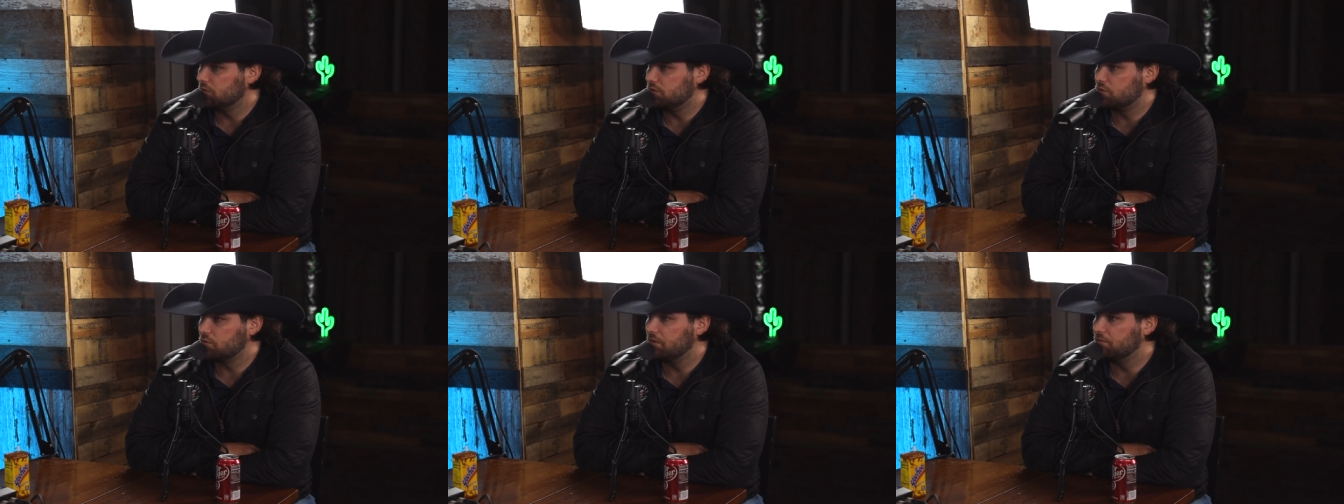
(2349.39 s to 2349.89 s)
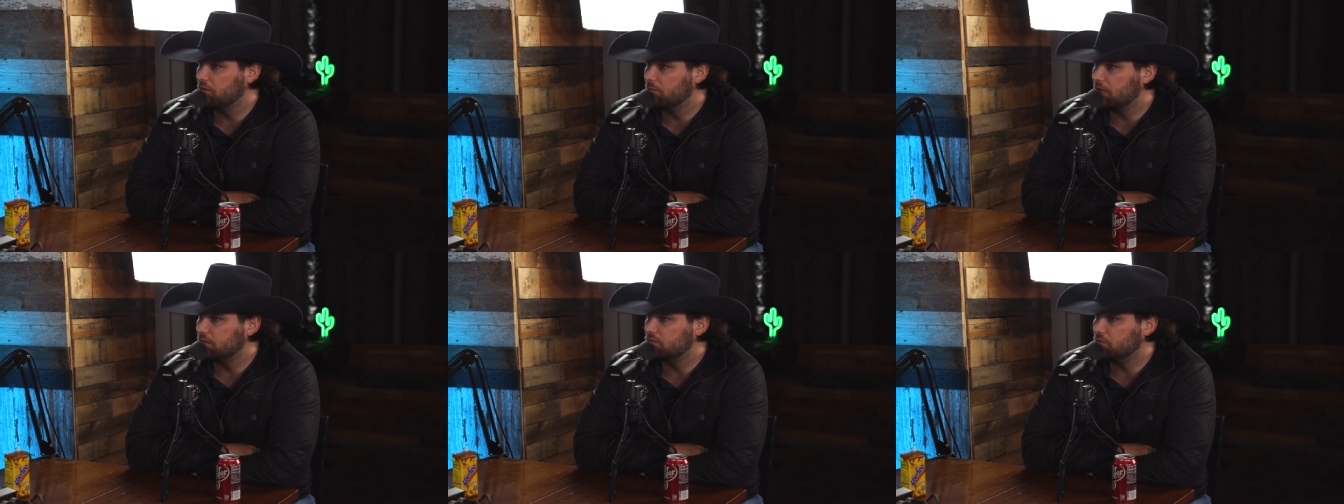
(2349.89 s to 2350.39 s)
with Shorty for
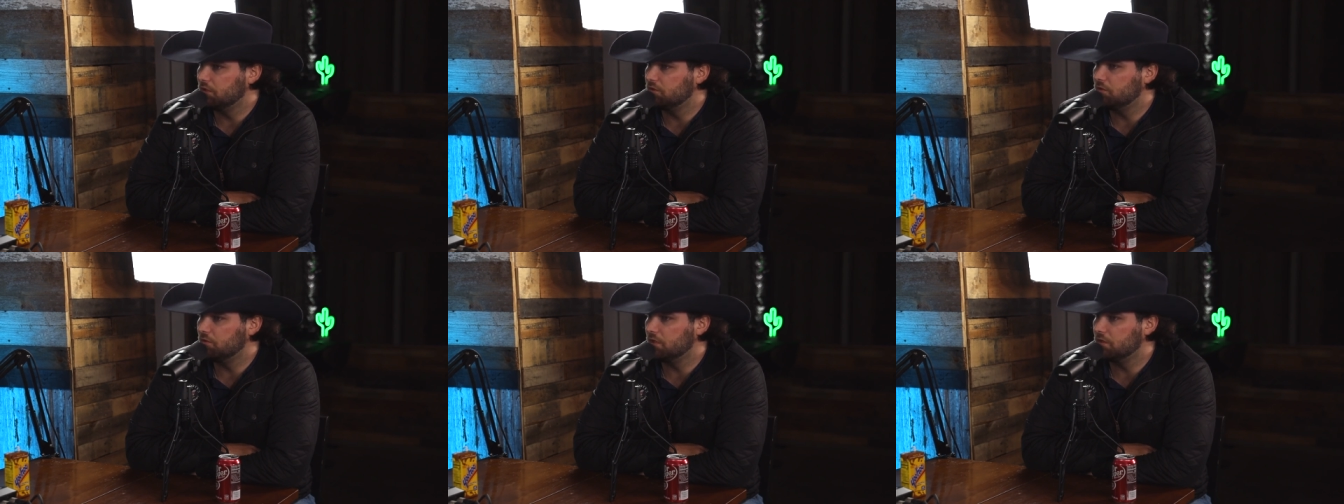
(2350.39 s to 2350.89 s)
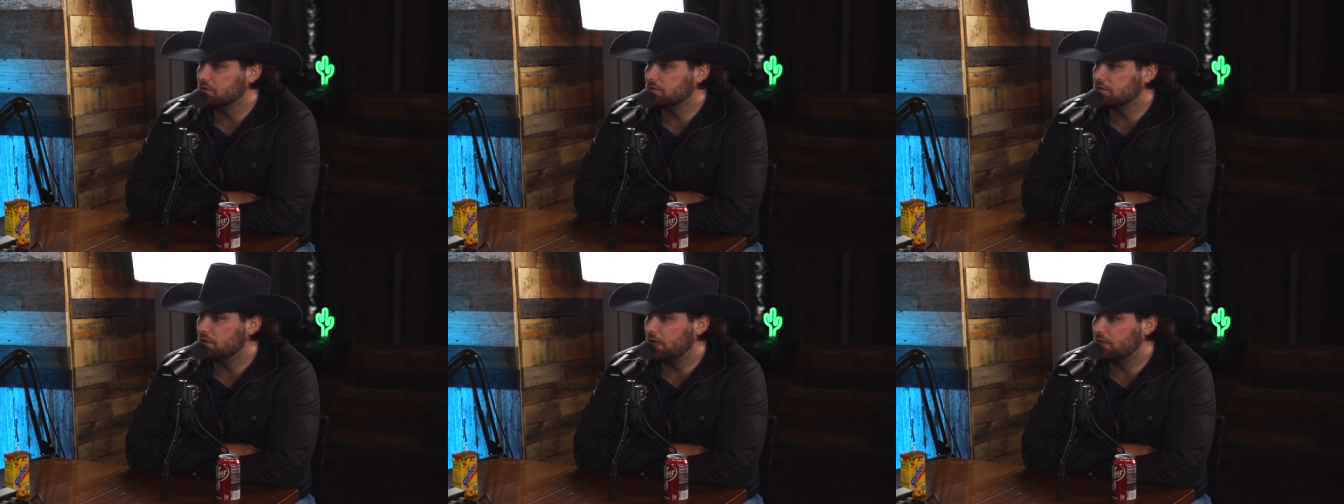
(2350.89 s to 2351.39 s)
about twenty-two
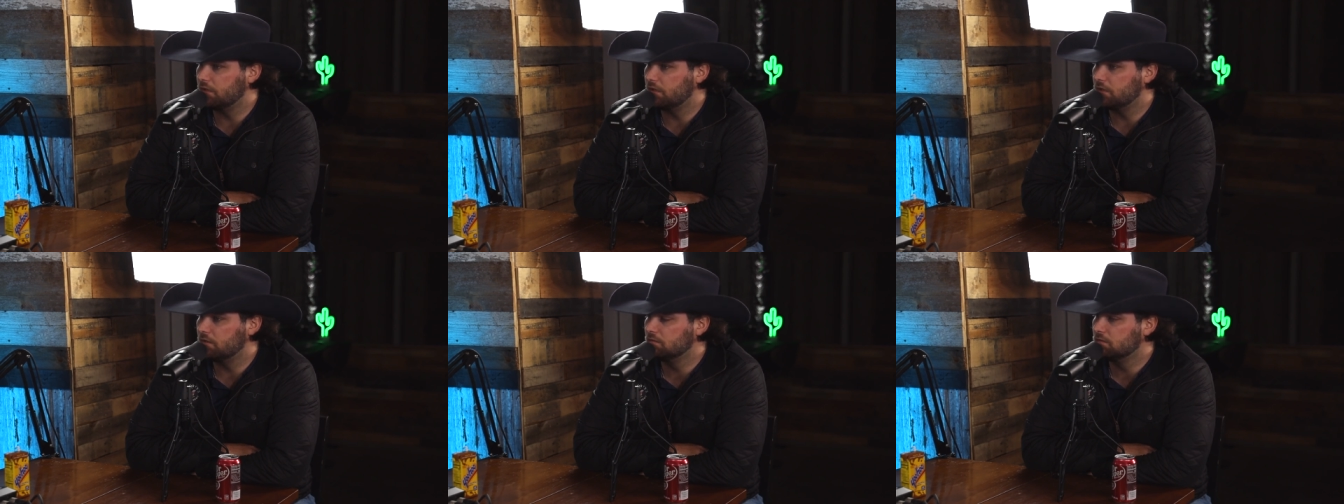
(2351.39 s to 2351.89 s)
years. And uh,